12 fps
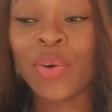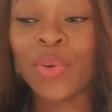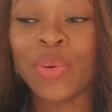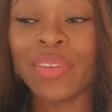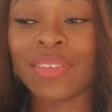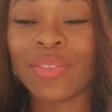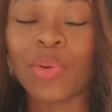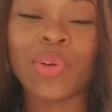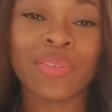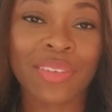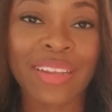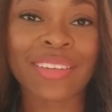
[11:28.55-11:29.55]
who is,
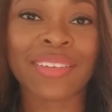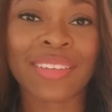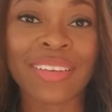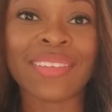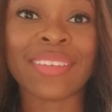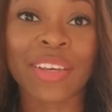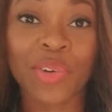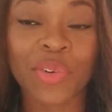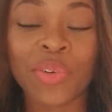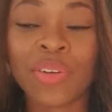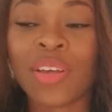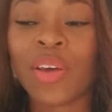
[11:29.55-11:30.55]
well, let's just say
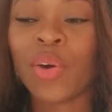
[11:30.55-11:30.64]
single,